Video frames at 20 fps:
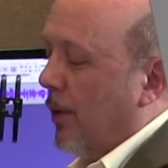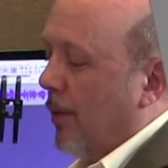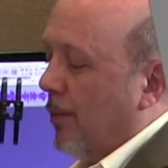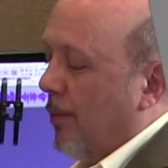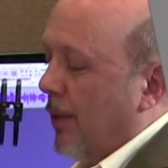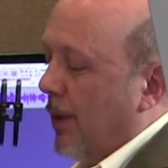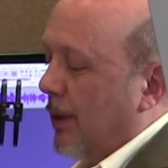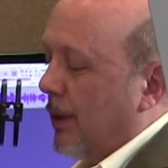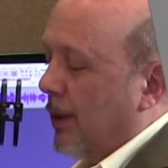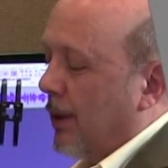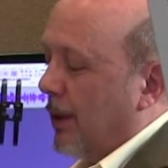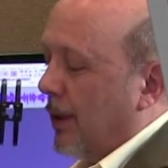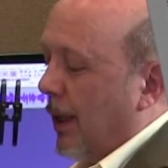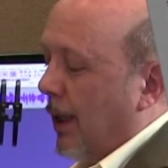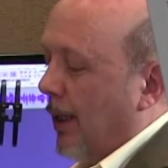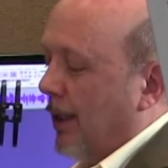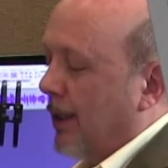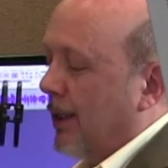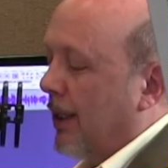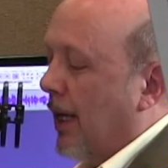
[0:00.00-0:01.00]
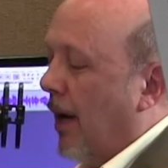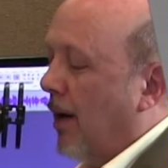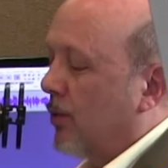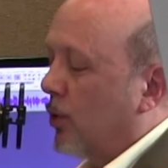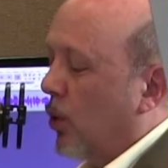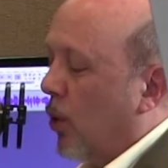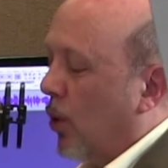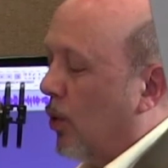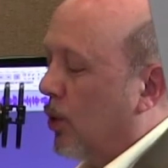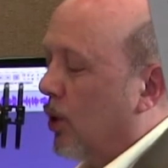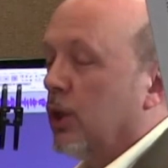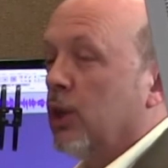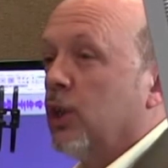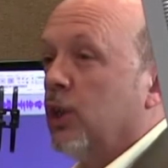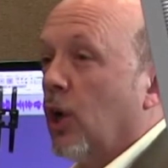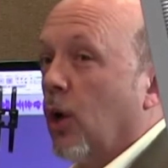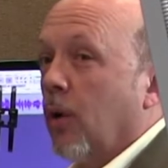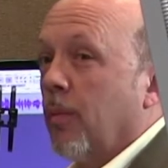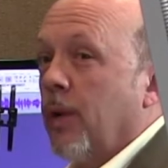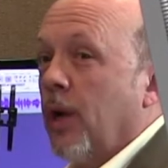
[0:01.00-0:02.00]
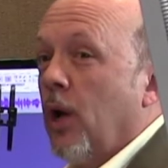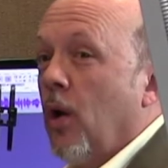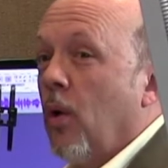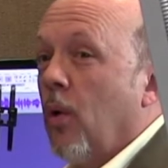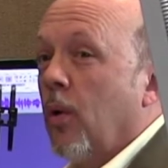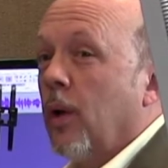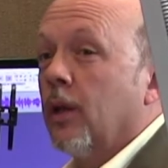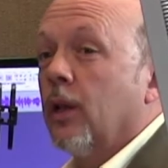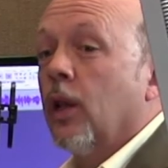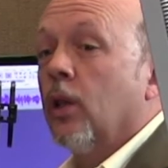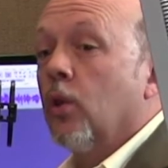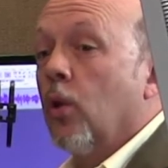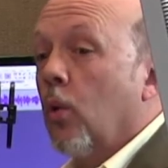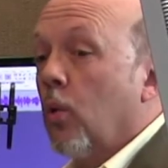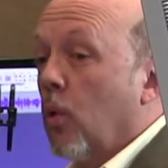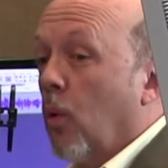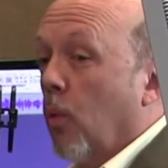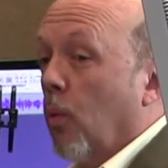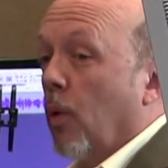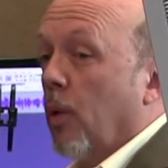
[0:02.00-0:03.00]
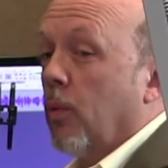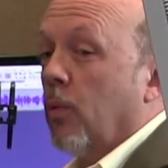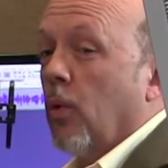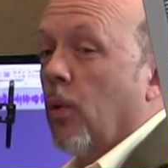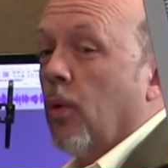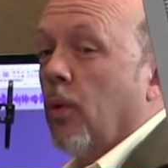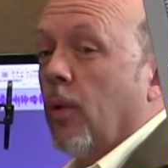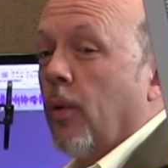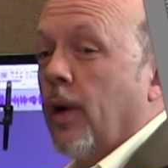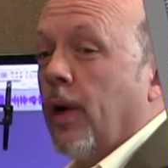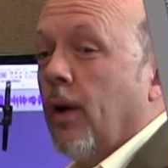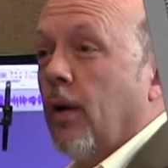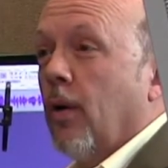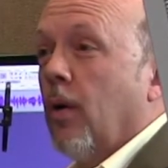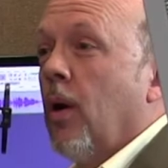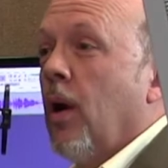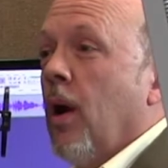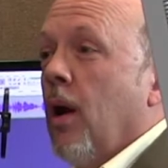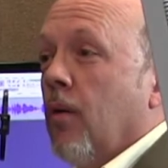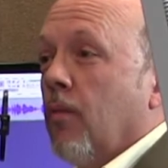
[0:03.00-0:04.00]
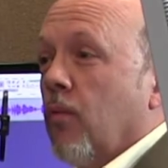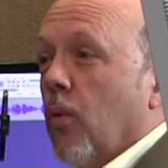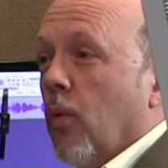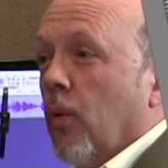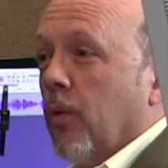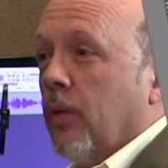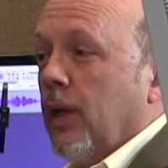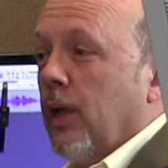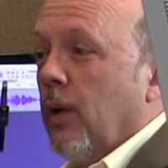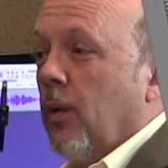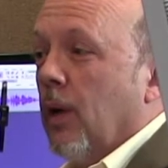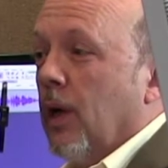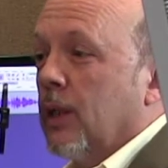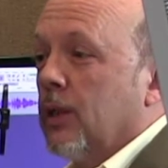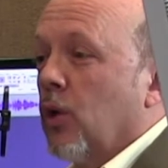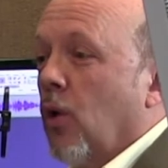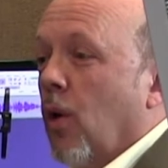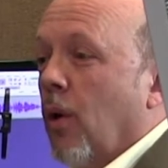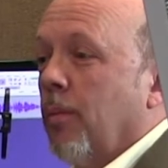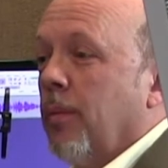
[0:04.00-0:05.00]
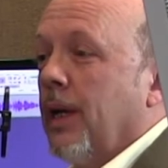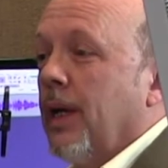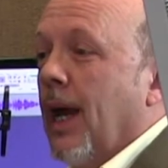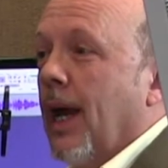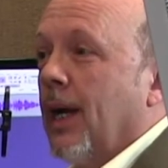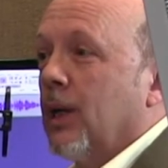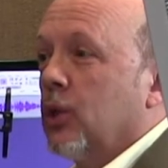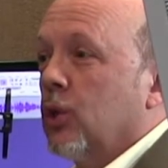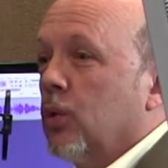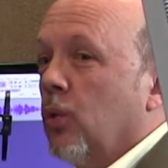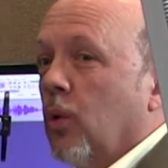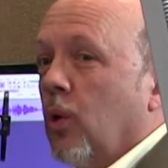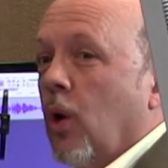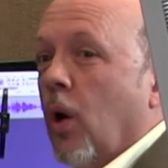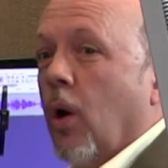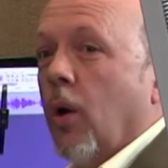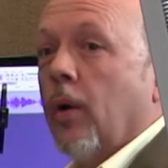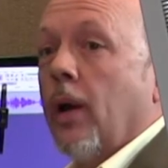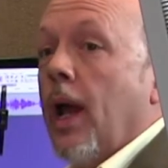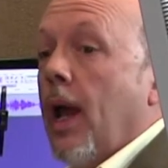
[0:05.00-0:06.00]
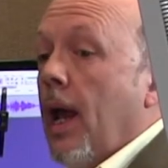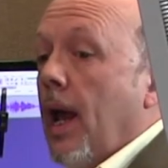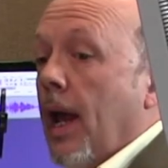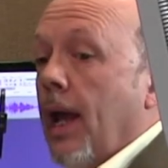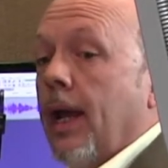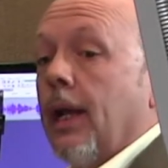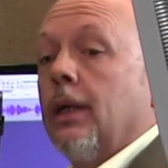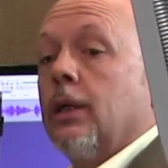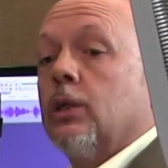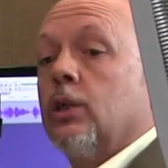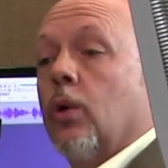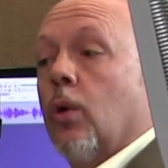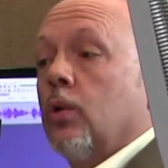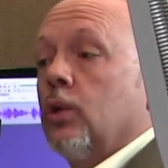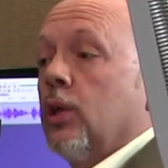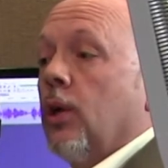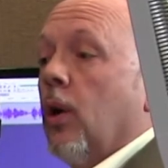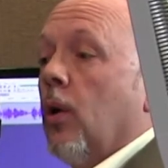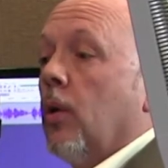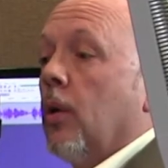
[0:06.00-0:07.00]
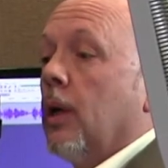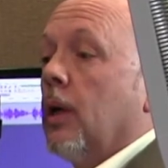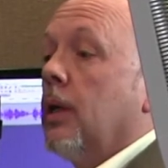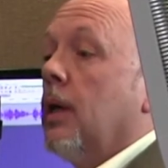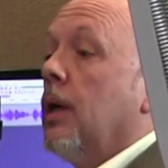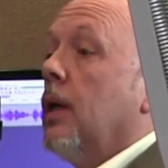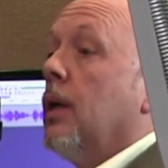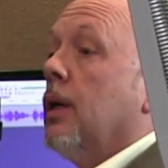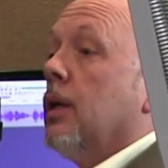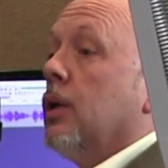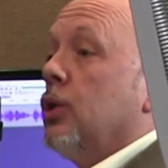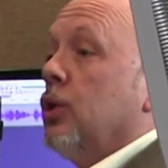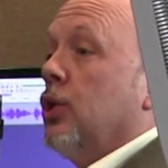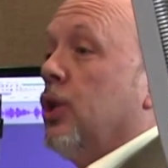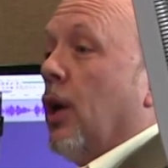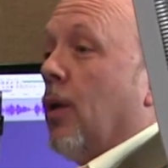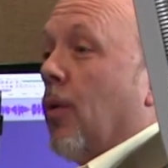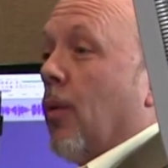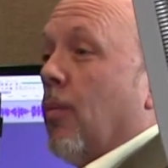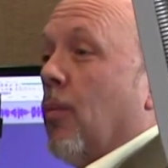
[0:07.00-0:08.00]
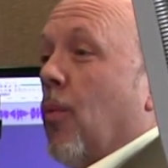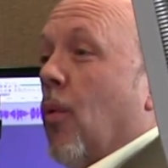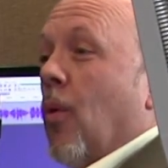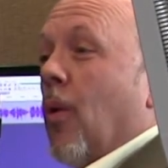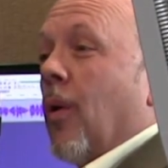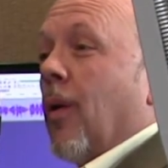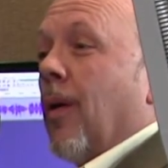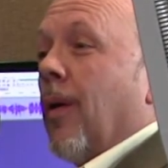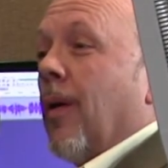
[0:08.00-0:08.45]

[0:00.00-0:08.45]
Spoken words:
him. It's Staff Sergeant Jeremy Hogan, the local recruiter here for the U.S. Army National Guard. Hey, Sergeant Hogan, General Moore,